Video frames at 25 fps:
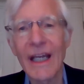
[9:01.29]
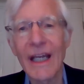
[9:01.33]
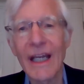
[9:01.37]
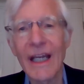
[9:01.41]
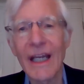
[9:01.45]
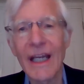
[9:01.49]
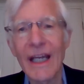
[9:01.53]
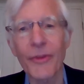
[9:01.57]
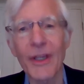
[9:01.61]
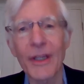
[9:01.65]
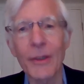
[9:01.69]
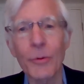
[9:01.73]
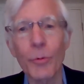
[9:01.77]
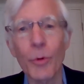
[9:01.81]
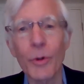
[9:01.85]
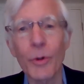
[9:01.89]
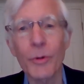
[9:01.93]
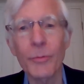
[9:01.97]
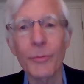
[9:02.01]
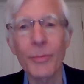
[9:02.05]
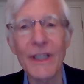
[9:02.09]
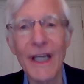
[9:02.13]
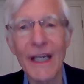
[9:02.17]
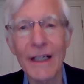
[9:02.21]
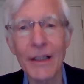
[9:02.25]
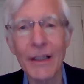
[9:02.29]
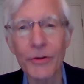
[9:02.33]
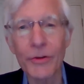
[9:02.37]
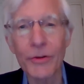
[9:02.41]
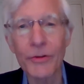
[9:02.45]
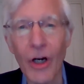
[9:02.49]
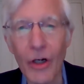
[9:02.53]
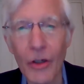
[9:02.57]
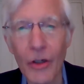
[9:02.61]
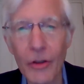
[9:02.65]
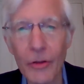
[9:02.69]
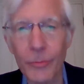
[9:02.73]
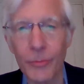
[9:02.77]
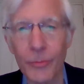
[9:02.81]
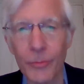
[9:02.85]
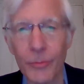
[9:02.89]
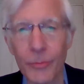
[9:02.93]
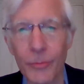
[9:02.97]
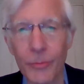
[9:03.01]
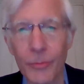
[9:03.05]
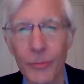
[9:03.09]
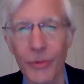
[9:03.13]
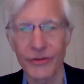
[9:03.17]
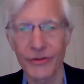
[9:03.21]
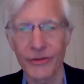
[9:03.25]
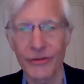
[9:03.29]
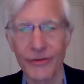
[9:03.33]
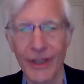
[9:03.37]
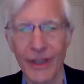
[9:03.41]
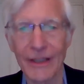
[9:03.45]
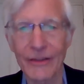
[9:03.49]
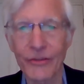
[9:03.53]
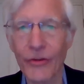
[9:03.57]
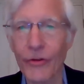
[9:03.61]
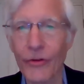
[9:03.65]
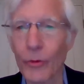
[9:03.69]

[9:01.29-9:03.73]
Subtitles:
and that they would be held harmless.